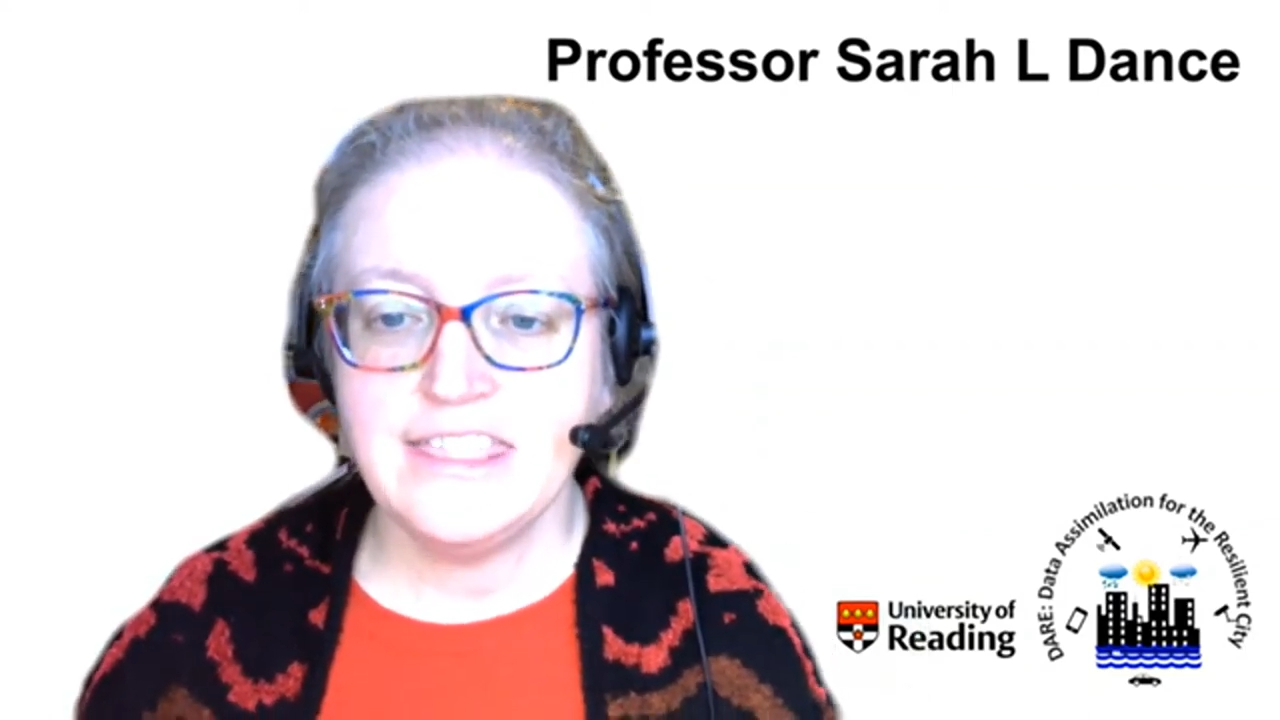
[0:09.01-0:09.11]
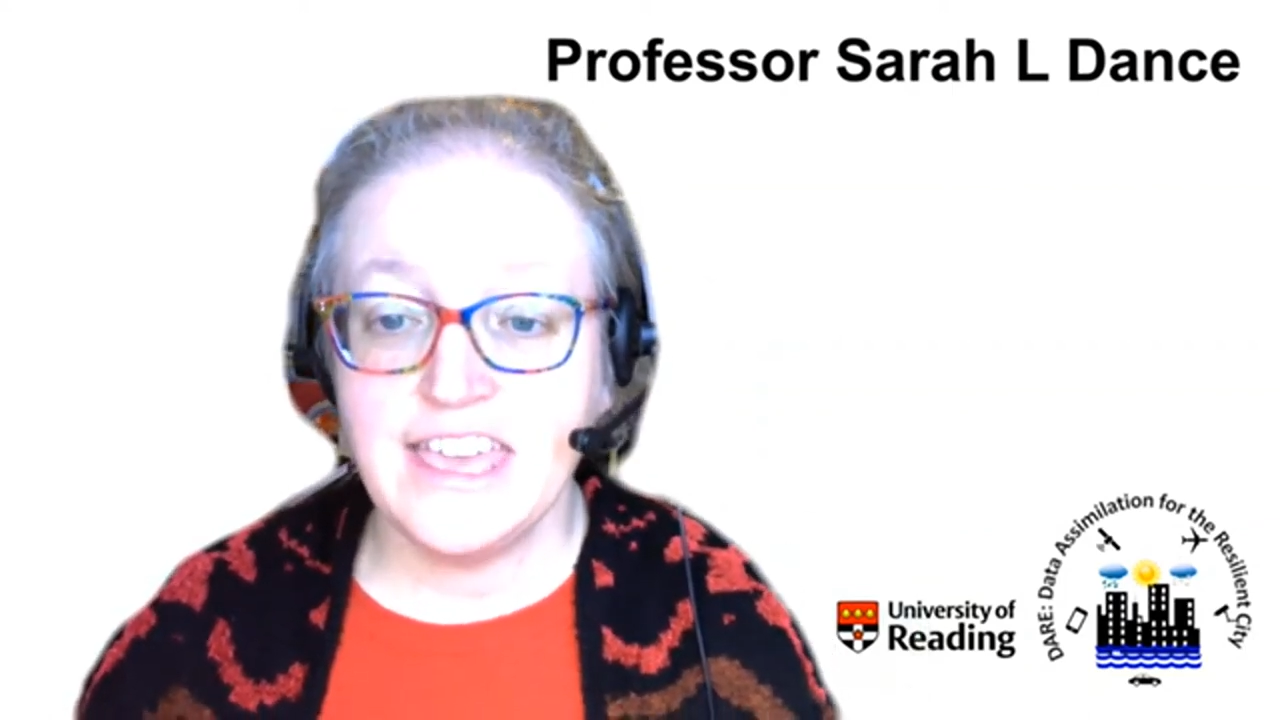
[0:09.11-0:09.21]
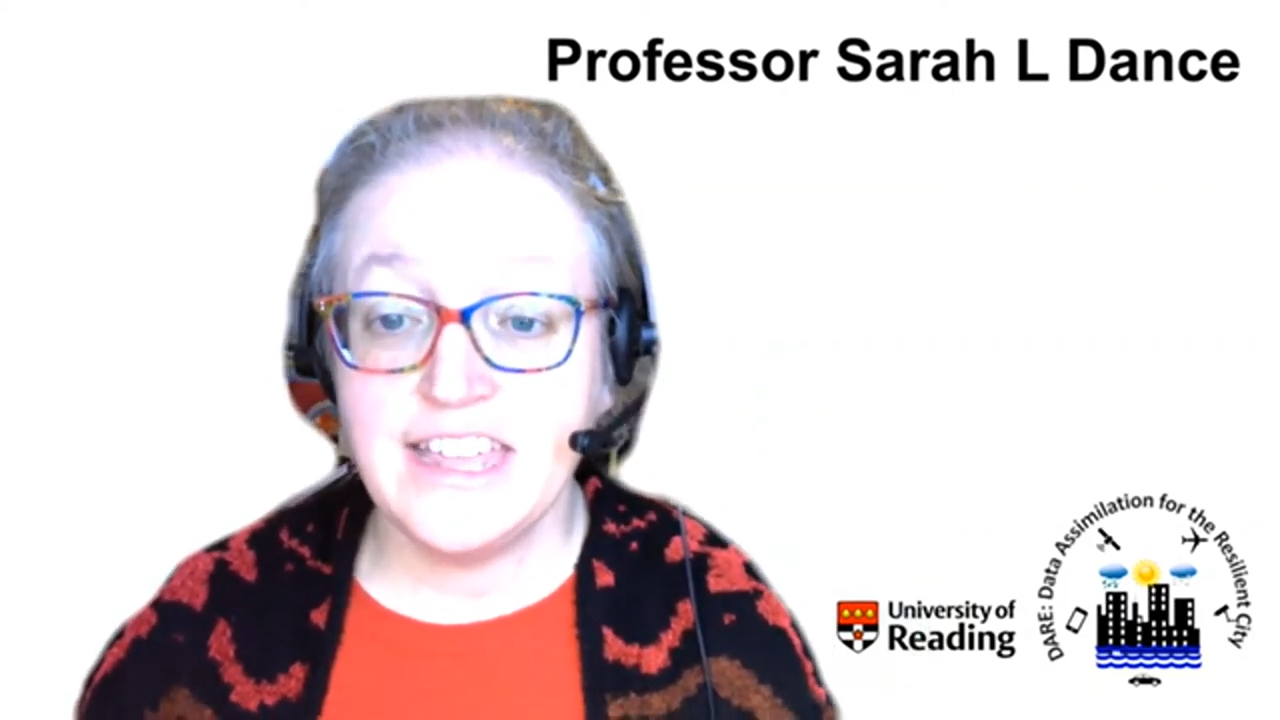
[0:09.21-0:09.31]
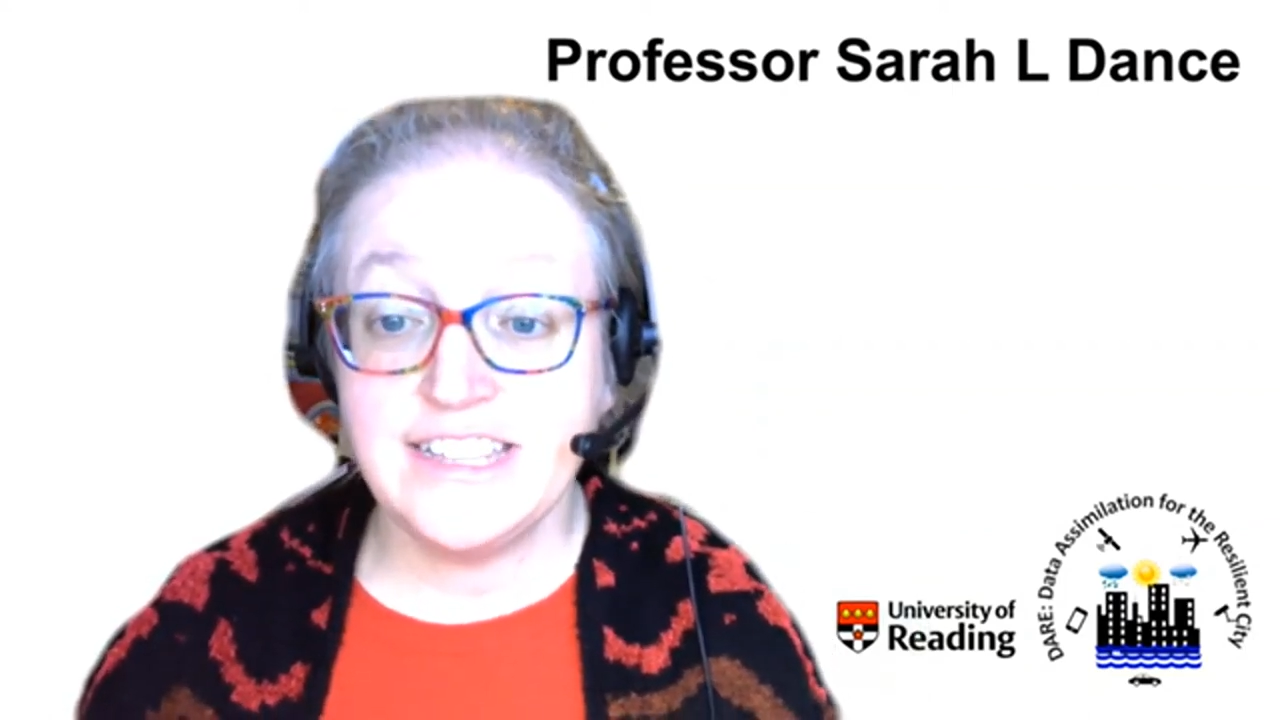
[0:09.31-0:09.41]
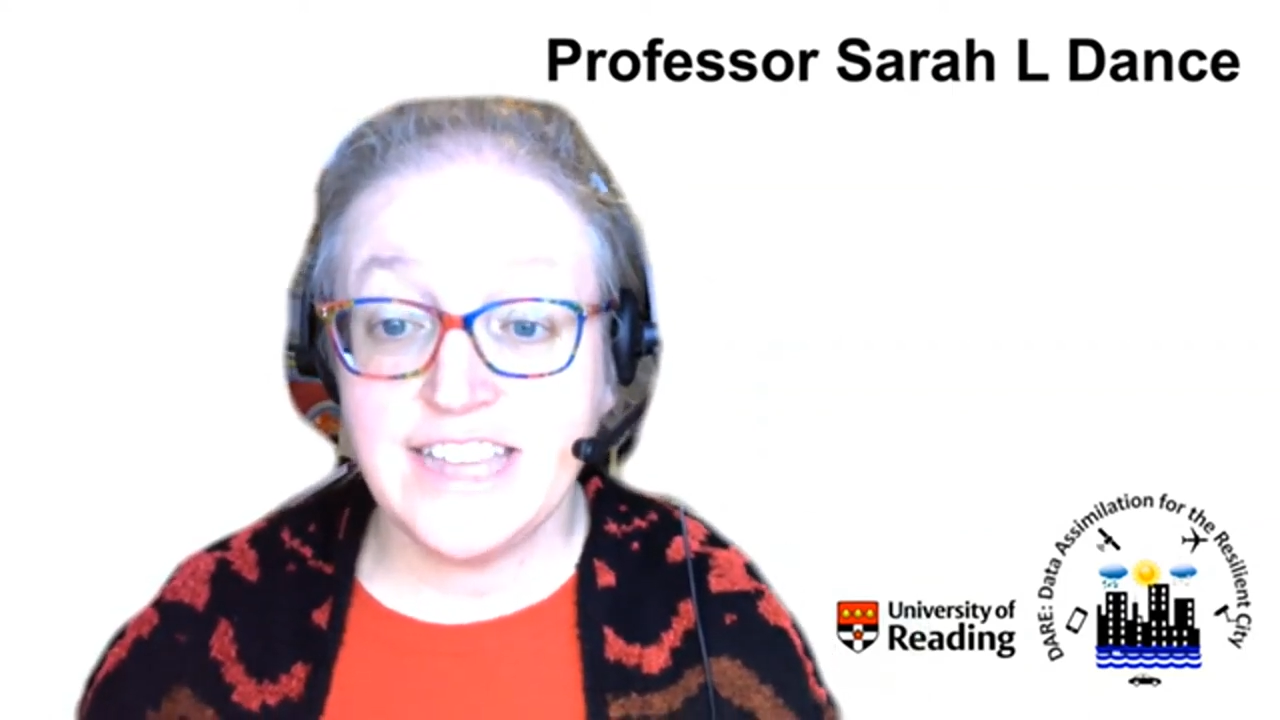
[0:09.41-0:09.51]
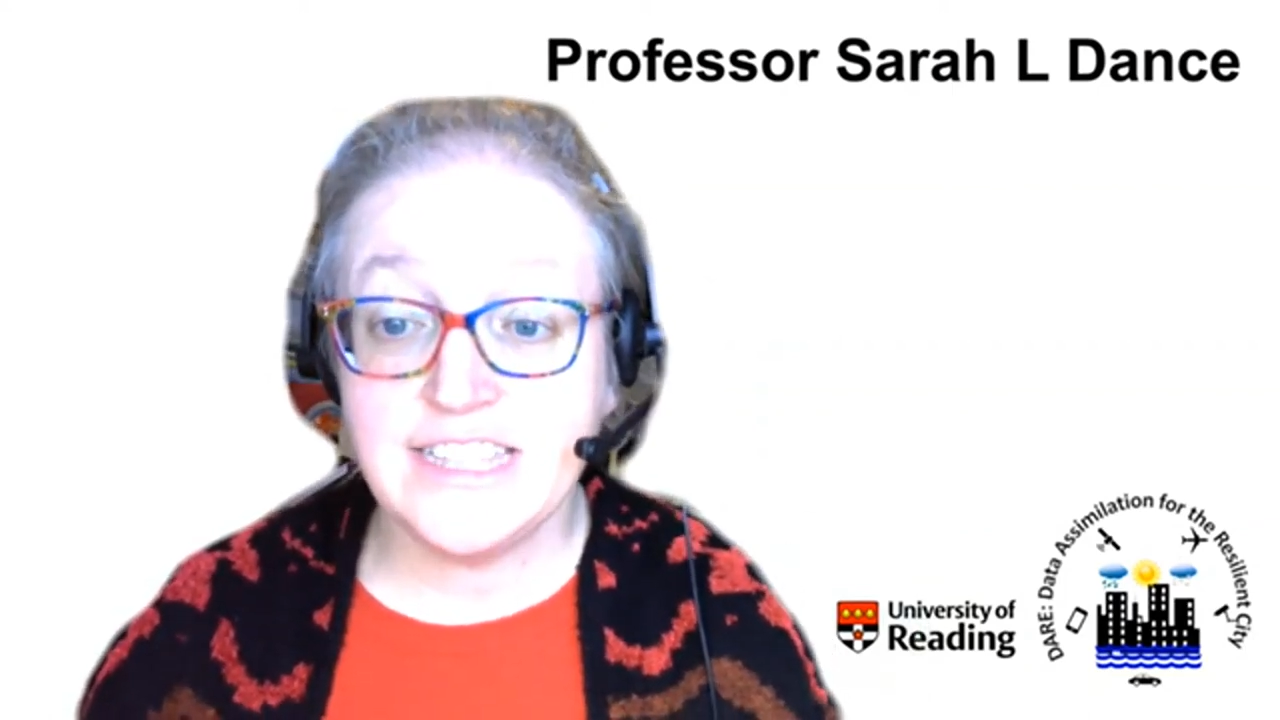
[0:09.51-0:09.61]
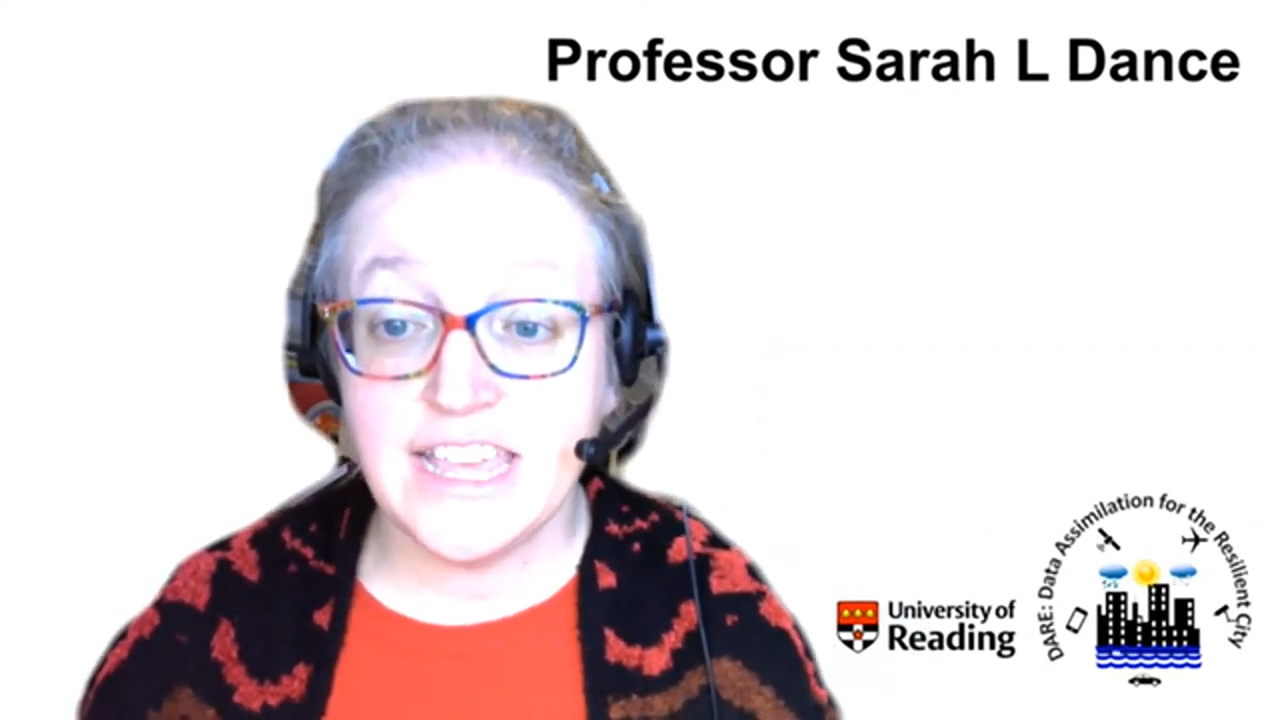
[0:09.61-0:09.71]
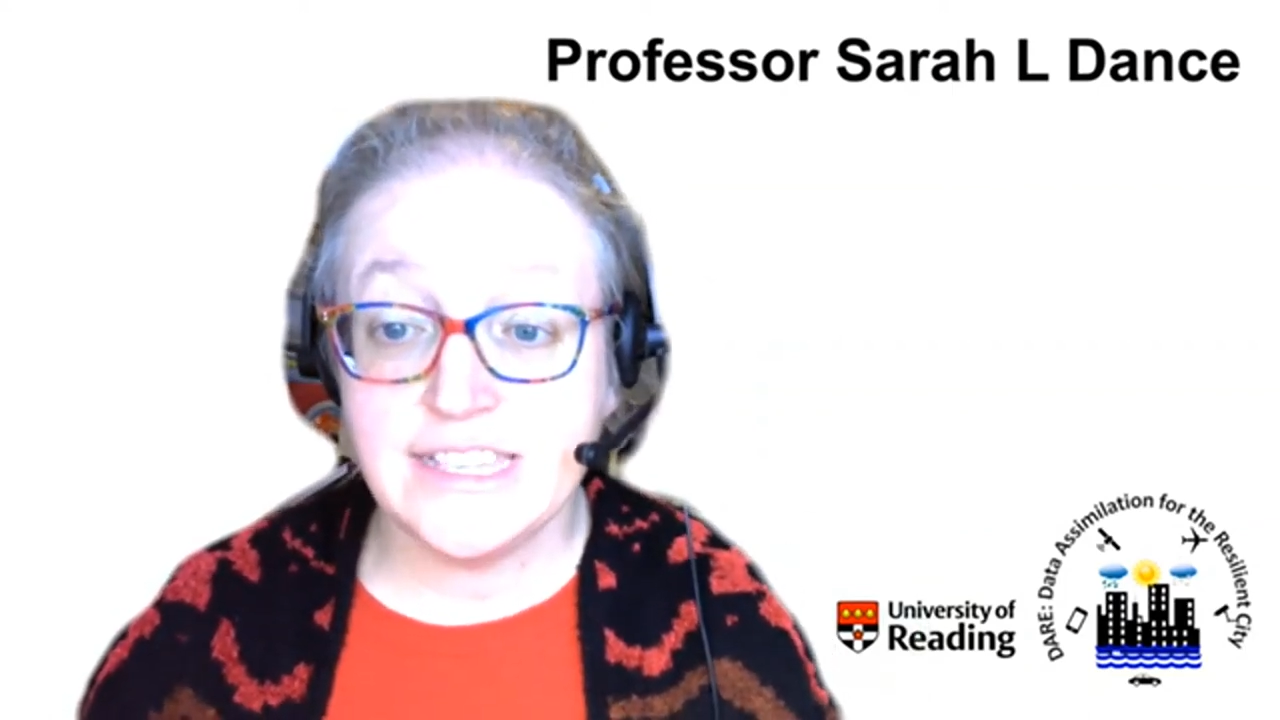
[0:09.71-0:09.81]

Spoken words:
the Data